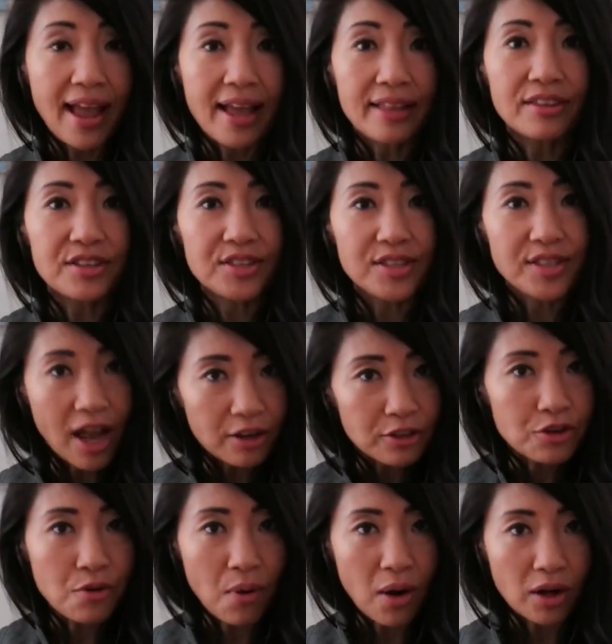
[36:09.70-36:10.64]
And the
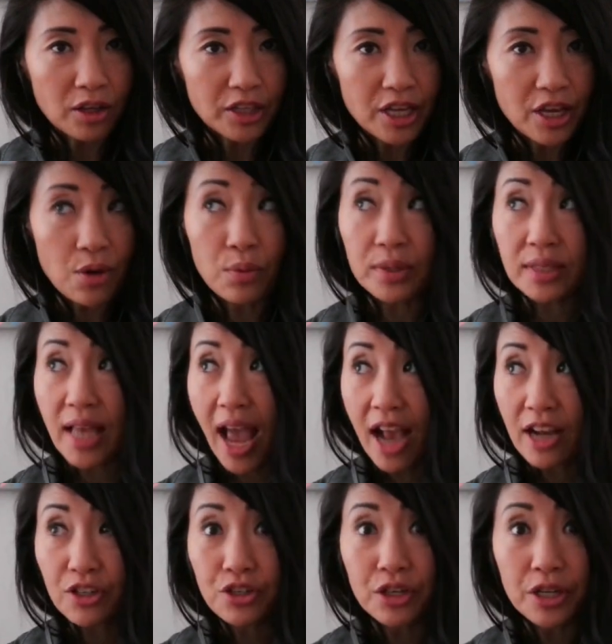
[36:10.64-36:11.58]
sound quality was
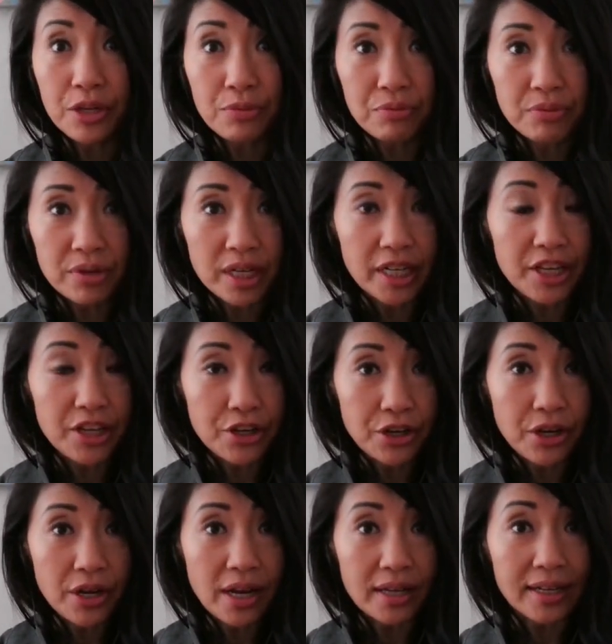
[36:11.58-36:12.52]
actually really
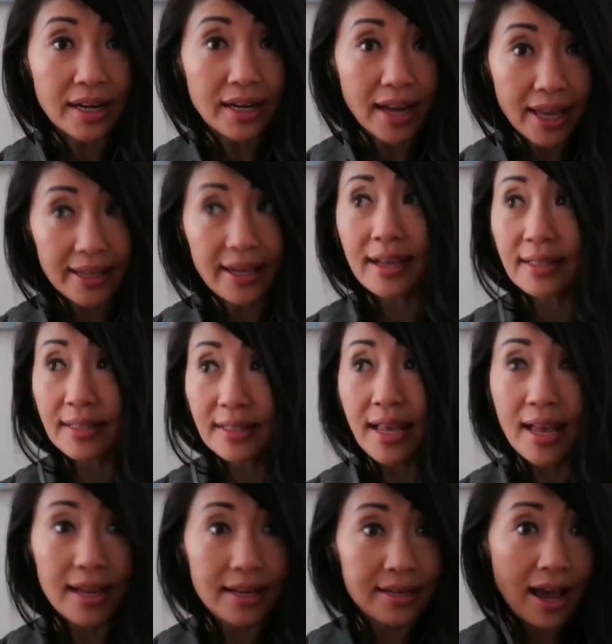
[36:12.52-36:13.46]
good. Like I
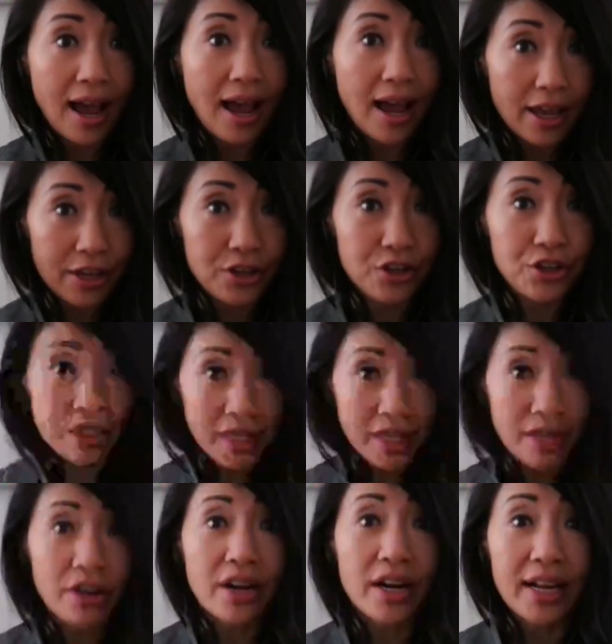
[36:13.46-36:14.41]
said, I could
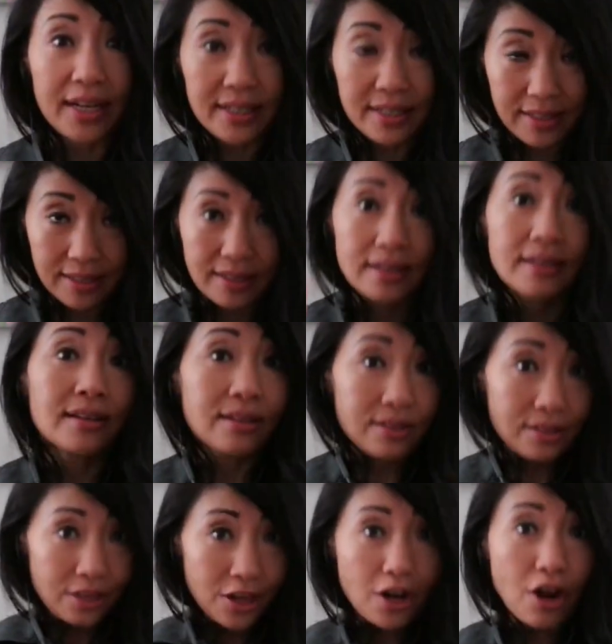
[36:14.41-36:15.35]
hear it,
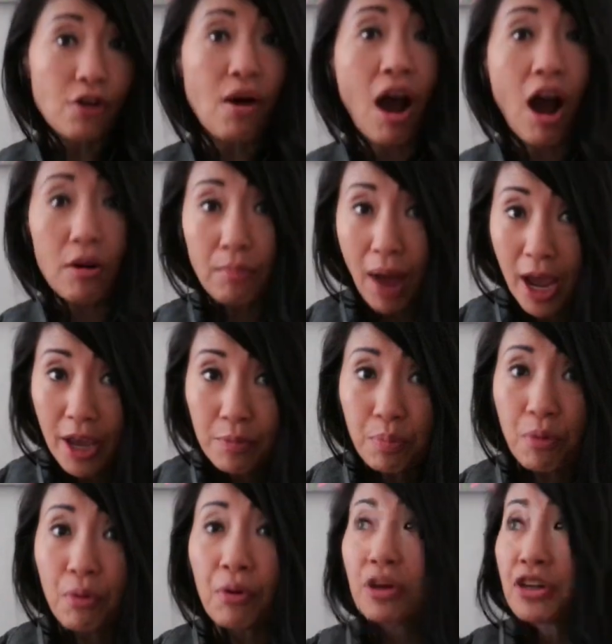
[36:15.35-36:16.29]
you know, on my
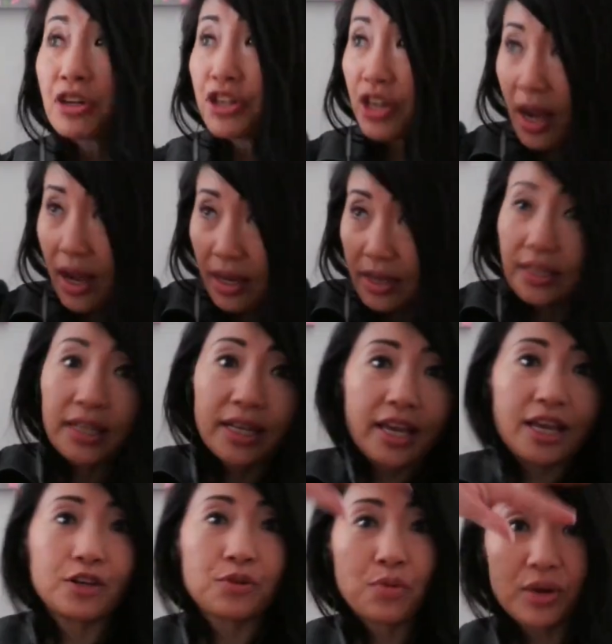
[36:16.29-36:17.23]
porch as the
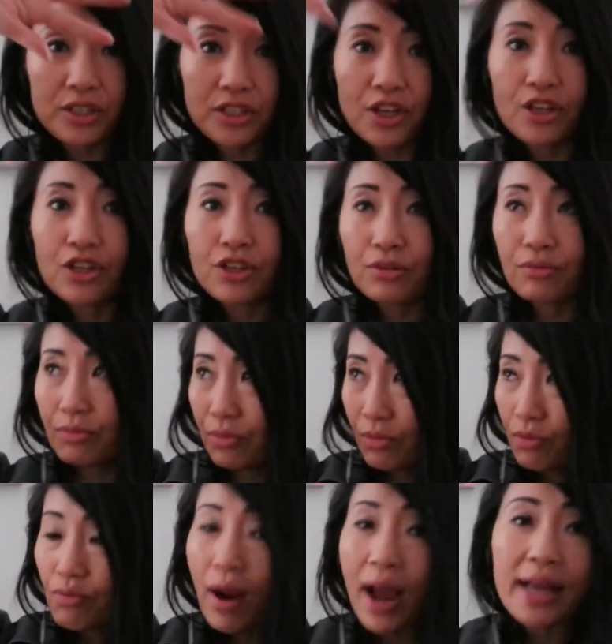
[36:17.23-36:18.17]
kid was
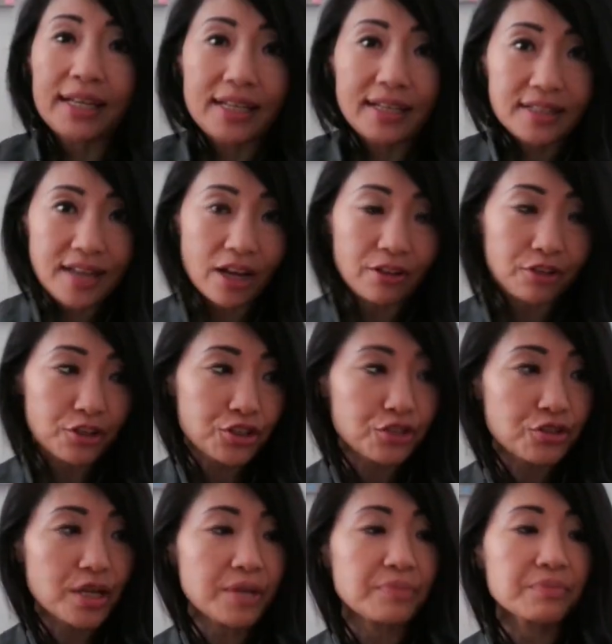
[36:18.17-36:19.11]
riding down the
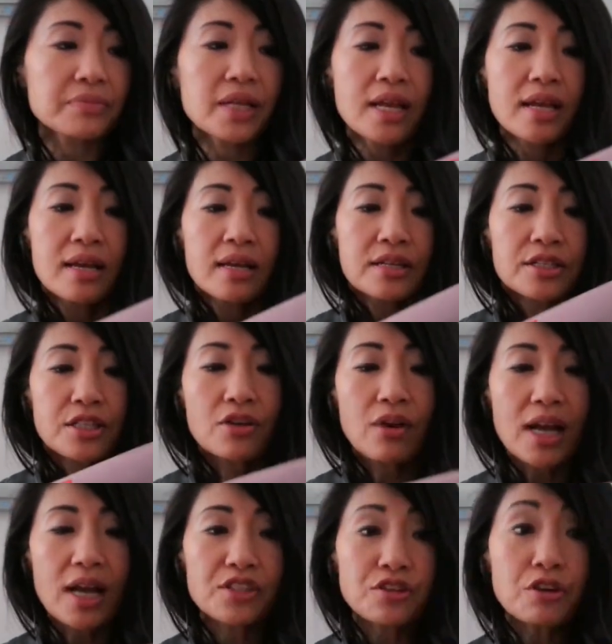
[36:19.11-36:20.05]
street.
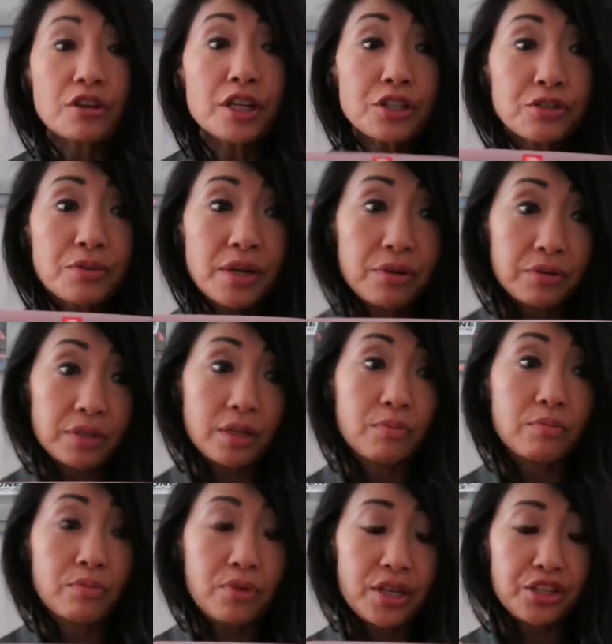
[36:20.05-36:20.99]
So I started doing
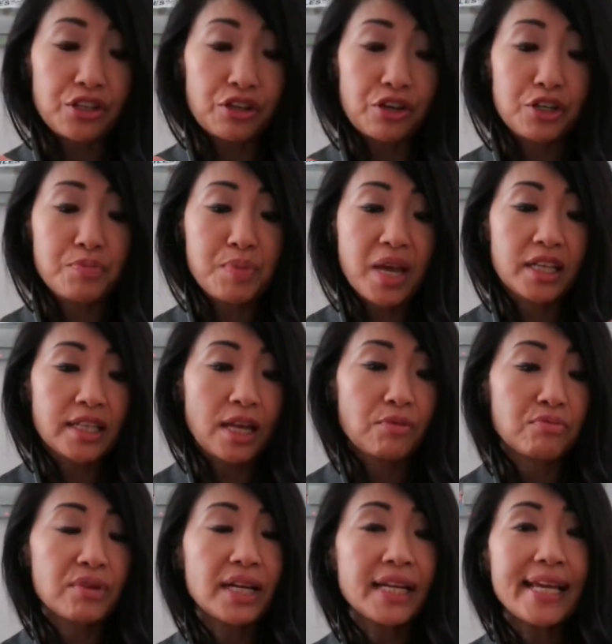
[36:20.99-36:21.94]
some research because I
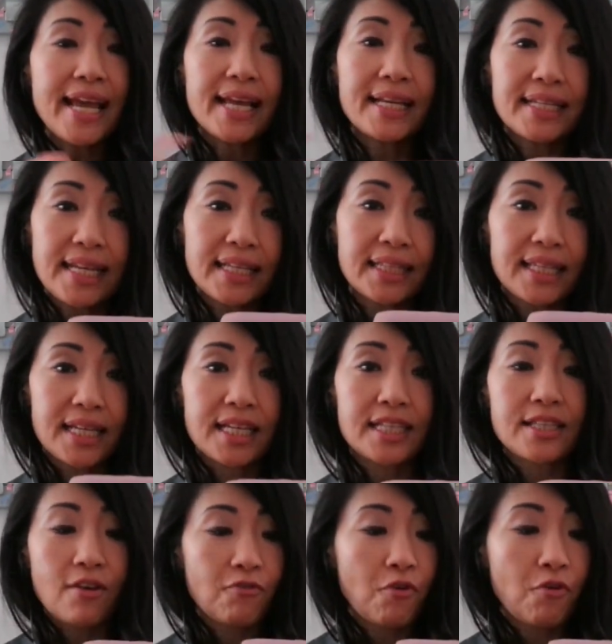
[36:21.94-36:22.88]
really need
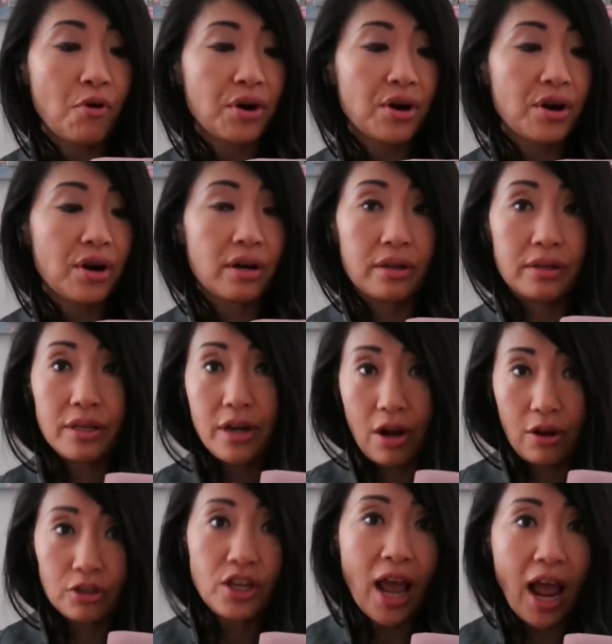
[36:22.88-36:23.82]
this for, you
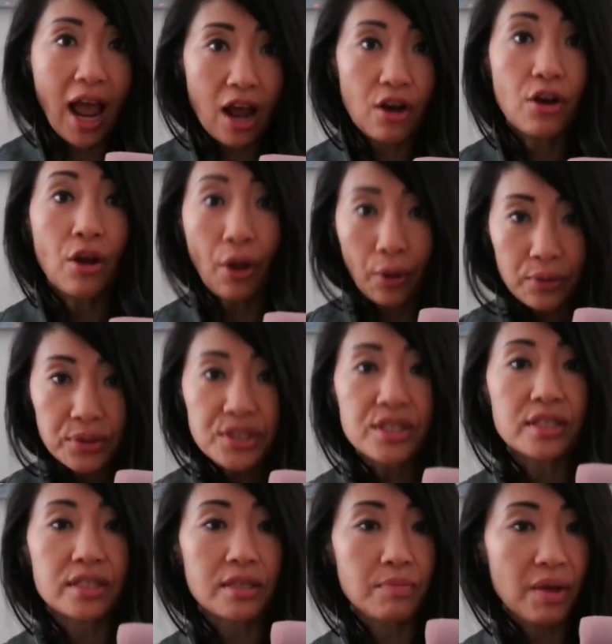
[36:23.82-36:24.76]
know, to
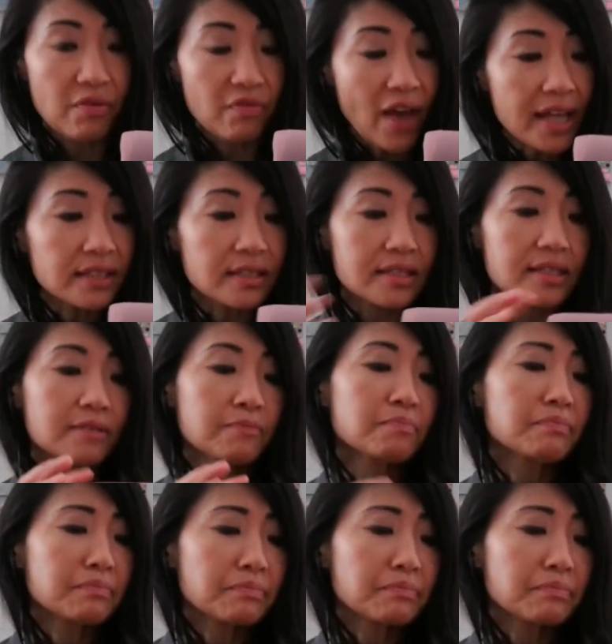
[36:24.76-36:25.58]
host some events.